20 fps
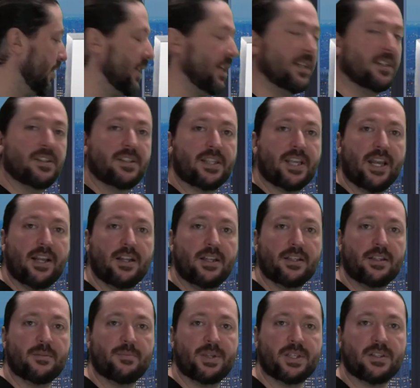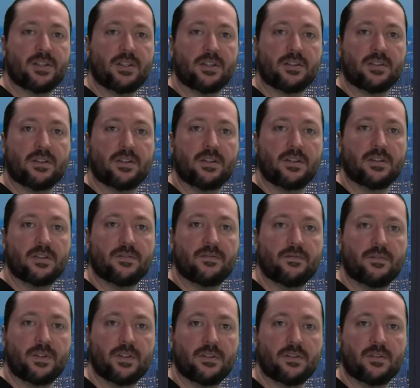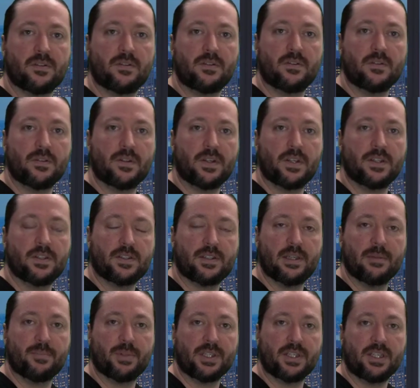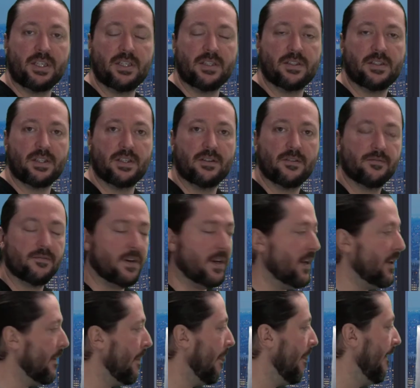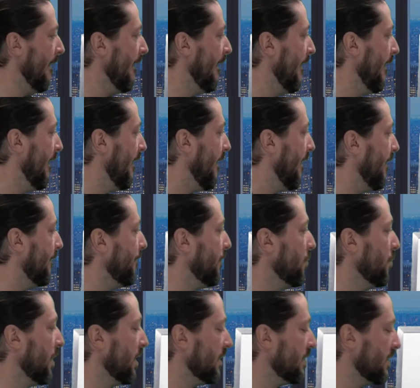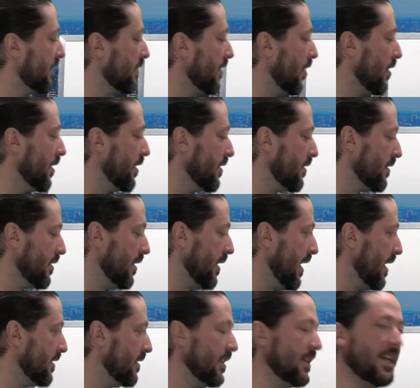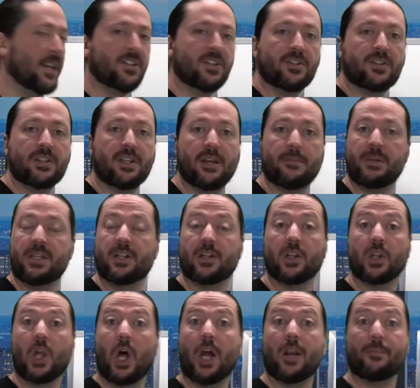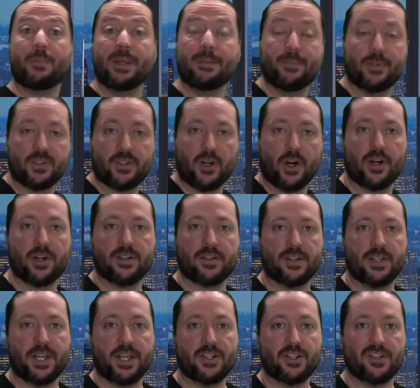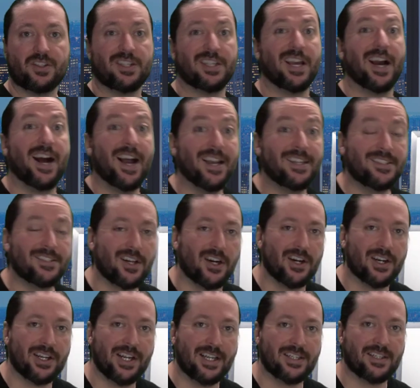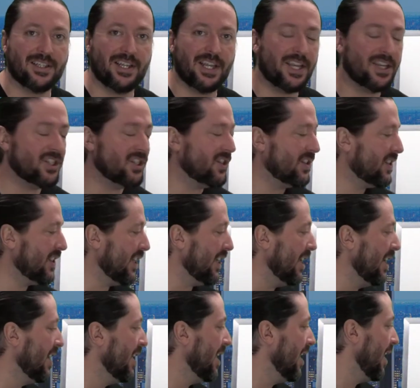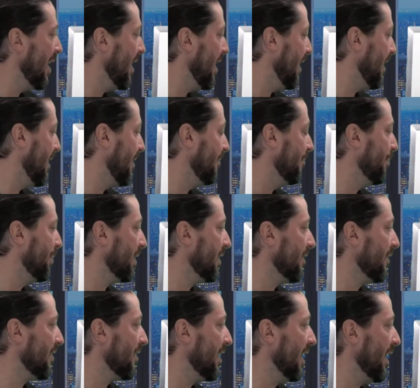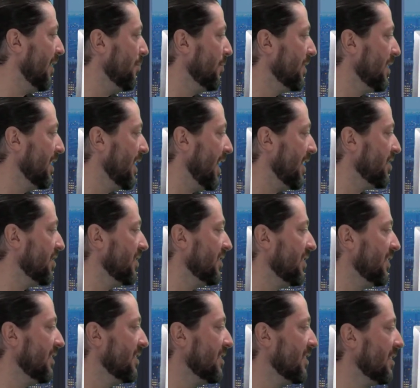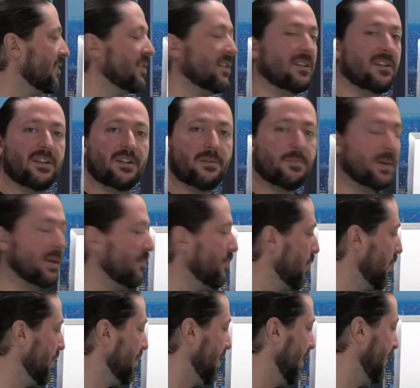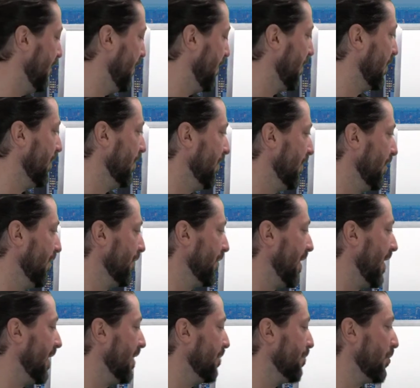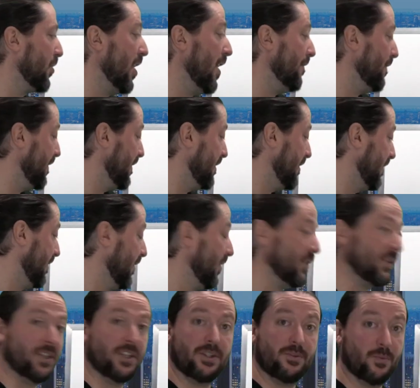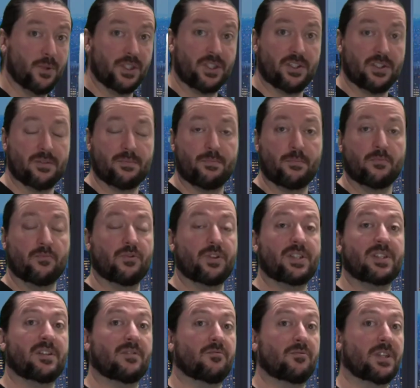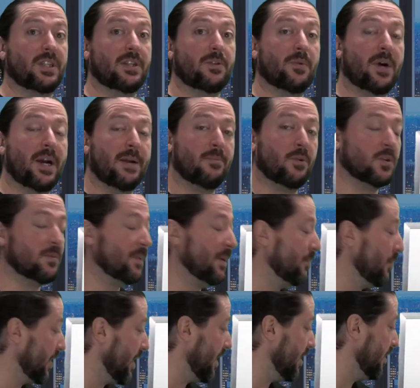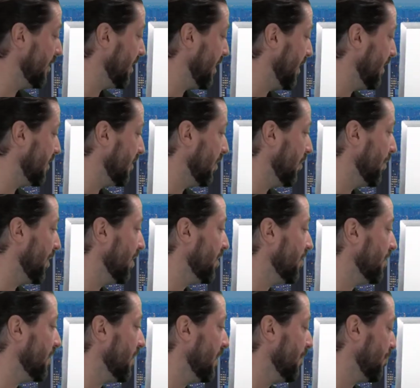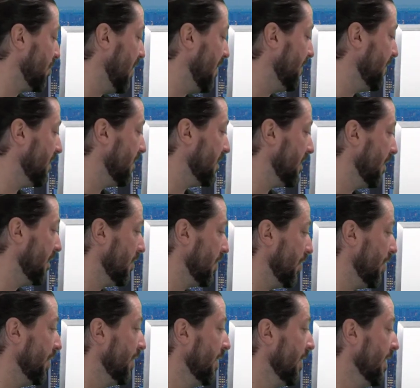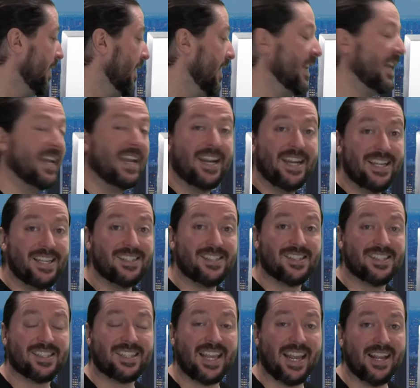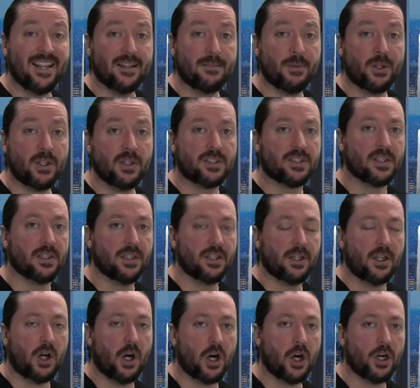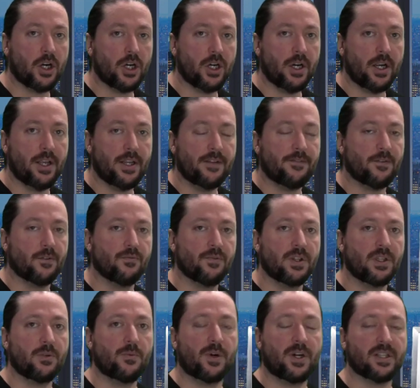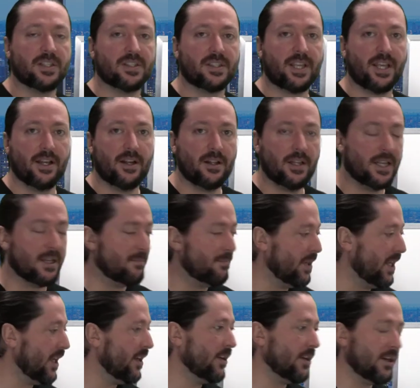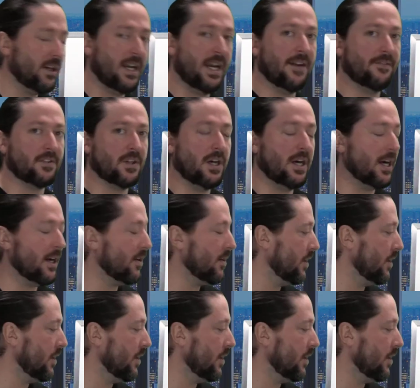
and scaling the business is simply easy, right? If you wanted to start it as an agency, a lot of people start as an agency. I started as an agency. But the thing with an agency is it's a little bit more difficult, okay? The profit's still good, which is really why most people get into SEO agency. The profit's still good. It is scalable. It's a little harder. And if you really want to scale like big, you're going to have to hire a